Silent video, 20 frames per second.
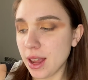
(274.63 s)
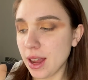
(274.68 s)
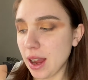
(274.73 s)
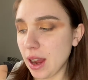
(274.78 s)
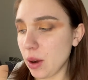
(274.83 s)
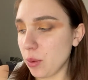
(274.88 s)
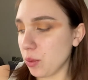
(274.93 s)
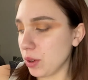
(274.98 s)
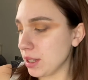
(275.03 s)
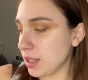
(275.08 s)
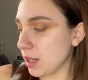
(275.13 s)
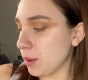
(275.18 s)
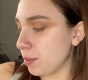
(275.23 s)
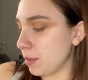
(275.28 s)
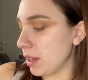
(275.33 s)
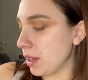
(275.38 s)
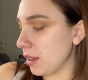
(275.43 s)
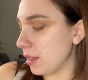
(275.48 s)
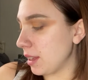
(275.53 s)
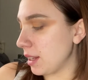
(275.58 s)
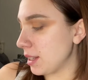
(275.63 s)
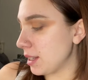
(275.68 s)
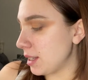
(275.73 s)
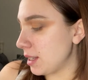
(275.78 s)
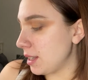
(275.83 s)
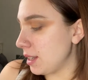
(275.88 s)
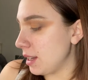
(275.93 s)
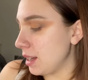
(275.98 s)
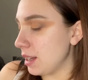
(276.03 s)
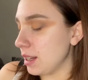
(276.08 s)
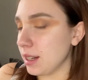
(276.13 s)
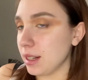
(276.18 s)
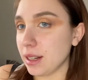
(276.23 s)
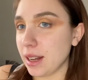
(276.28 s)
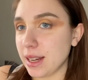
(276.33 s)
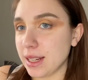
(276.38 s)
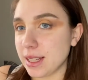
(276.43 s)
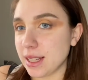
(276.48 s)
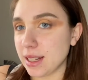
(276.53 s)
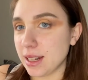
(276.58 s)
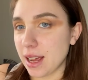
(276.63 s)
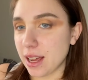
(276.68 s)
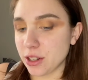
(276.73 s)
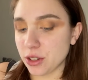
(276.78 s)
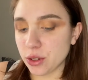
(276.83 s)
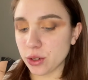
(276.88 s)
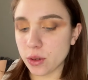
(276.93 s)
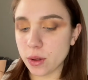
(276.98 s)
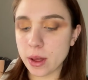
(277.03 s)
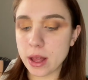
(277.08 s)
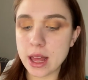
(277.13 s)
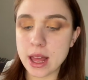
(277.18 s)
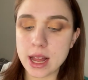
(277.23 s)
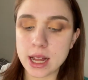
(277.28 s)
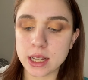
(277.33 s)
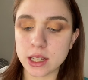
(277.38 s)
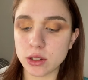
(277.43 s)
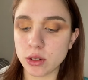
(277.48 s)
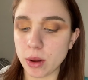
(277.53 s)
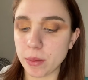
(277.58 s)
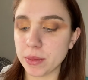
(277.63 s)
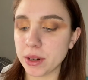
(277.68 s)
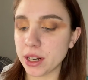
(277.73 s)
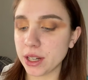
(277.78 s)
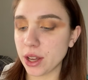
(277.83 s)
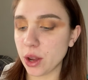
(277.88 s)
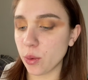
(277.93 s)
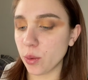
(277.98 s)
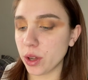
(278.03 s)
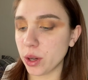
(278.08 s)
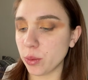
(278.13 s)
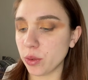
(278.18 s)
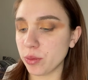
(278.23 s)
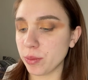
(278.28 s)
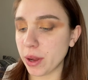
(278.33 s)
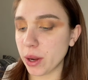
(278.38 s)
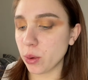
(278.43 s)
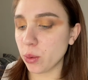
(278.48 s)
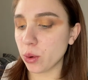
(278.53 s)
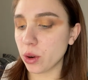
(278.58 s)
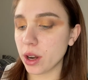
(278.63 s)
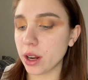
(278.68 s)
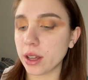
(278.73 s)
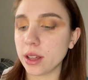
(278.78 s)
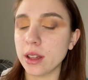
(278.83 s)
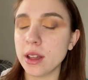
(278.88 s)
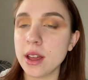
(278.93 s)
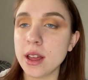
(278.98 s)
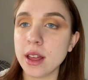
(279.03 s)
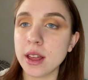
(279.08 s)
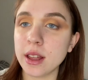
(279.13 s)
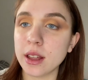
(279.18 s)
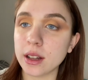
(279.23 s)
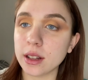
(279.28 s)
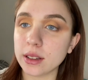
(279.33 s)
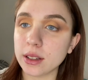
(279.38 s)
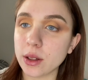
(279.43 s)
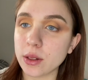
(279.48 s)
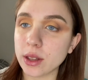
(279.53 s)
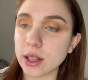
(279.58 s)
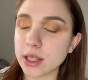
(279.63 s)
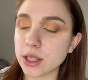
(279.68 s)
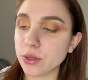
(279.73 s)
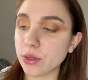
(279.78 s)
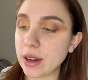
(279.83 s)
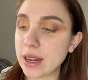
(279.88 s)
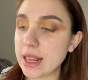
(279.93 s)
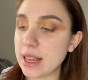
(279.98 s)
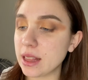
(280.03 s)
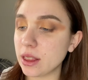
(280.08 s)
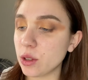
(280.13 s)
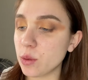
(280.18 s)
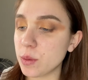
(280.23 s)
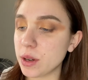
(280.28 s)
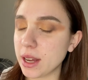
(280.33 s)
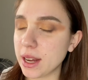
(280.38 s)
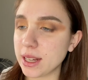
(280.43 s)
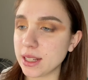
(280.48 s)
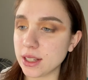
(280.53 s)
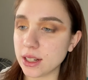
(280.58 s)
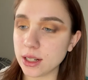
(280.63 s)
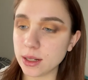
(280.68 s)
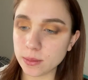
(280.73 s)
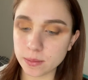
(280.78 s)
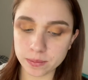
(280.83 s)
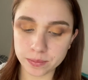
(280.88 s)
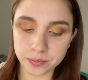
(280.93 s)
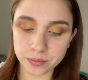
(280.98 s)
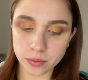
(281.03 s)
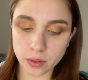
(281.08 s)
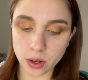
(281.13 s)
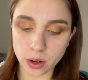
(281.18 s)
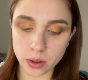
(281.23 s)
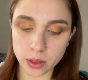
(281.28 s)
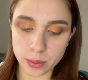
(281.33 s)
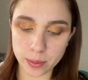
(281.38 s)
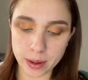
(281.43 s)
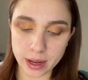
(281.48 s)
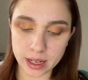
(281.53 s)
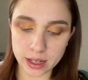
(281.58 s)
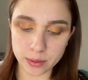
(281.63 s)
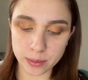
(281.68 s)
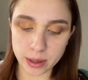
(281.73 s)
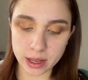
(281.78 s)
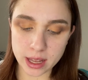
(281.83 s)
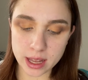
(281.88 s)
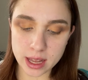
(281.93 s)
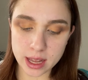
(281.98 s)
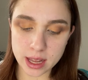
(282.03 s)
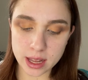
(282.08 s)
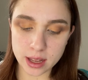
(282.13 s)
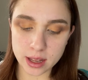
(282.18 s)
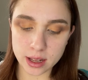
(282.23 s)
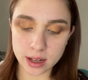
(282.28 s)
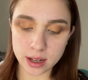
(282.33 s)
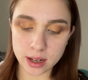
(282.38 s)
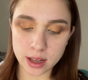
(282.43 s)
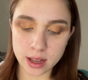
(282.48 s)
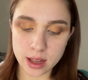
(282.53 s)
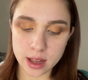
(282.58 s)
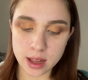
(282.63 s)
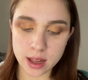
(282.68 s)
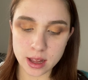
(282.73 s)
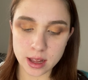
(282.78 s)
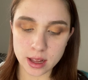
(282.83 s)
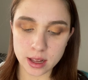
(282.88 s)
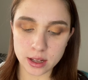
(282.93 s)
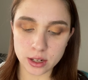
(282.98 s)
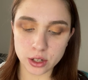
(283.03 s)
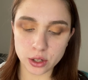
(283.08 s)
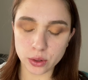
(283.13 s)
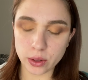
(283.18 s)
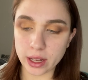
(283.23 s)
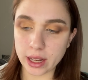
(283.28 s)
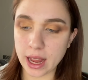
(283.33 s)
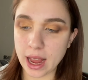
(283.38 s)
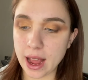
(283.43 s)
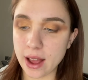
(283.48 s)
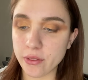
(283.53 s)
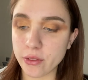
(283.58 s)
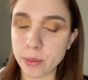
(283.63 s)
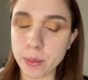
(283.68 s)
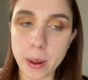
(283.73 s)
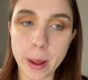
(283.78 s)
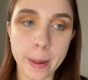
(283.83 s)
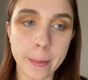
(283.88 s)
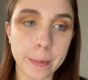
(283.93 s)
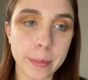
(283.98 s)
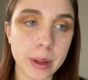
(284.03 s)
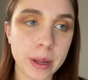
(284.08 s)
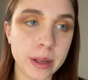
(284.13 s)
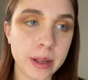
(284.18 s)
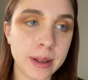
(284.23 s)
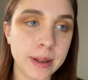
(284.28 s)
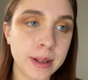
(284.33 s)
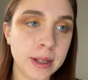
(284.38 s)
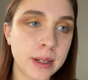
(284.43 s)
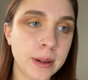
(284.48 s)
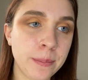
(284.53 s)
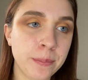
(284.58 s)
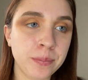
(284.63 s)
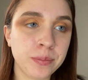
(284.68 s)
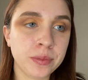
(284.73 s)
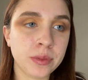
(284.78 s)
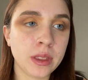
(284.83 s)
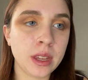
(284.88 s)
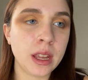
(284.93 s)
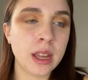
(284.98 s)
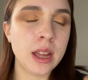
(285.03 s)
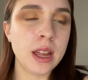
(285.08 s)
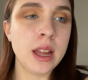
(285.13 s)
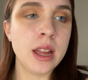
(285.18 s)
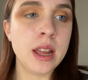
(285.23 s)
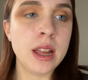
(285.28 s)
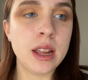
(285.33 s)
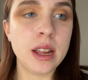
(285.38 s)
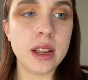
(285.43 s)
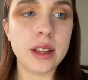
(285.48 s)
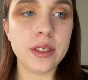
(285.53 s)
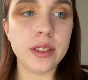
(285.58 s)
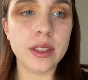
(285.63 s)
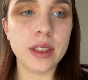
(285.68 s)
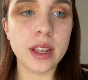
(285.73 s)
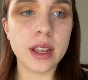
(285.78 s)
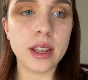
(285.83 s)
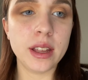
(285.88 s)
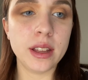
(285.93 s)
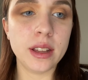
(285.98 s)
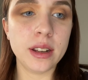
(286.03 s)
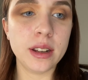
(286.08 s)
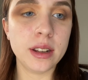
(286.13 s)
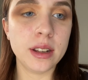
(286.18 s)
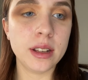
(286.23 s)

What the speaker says: I want something that's nice and natural. So I'm gonna go in with my Auric Glow Lust Radiant Luminizer on the back of my hand, do like half a pump, and then